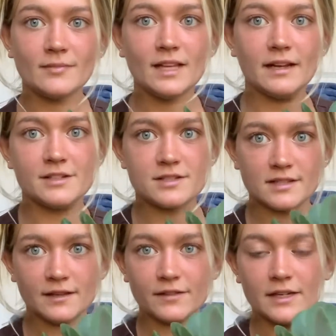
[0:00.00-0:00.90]
I just
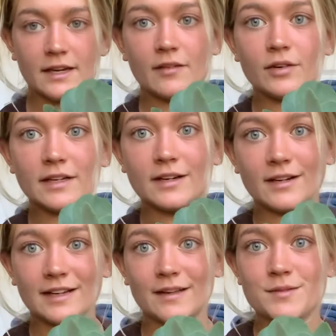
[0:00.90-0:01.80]
love it. Every year
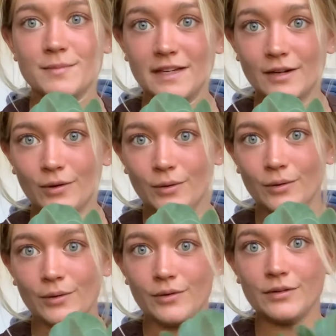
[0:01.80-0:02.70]
it gives me a
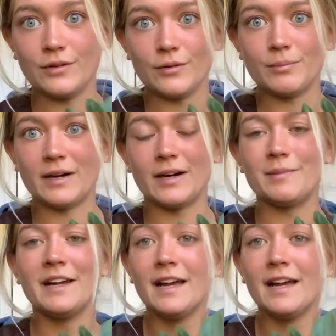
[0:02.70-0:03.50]
whole new pup.